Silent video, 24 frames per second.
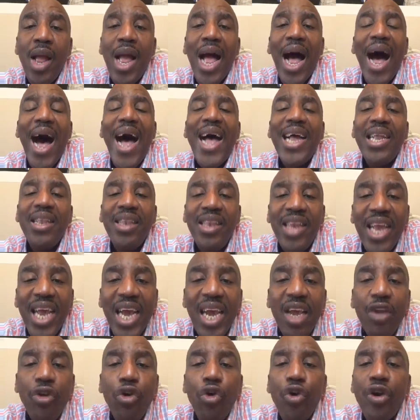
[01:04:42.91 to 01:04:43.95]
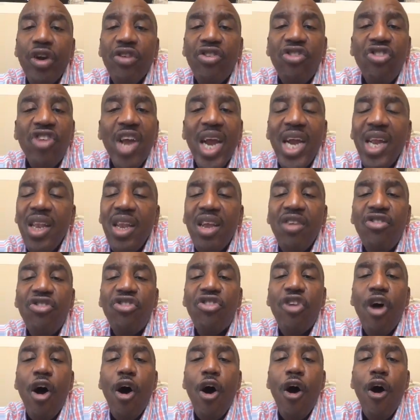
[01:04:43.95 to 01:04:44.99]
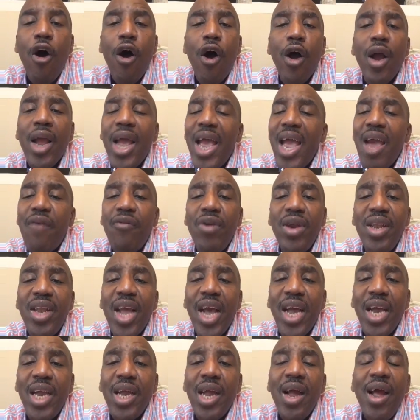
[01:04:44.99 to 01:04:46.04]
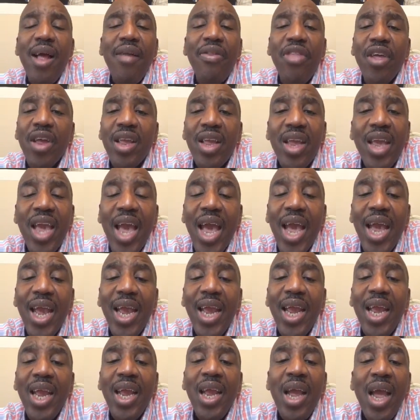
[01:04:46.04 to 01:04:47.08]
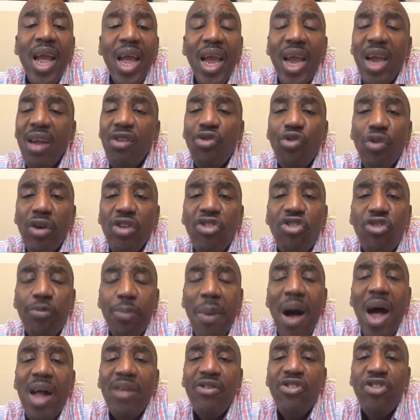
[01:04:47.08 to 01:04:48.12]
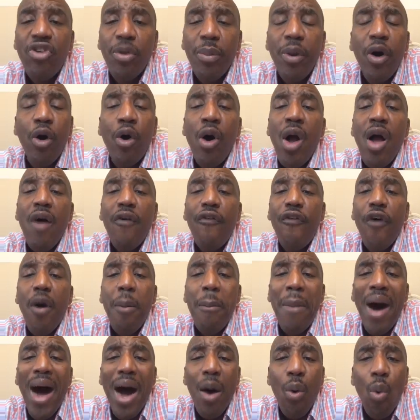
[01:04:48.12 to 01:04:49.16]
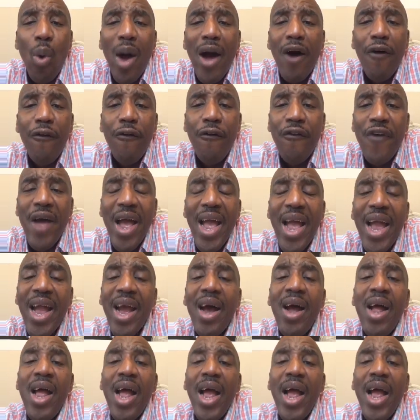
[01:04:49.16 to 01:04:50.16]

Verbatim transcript: I dare you to sing this song every day. The king is responsible for my welfare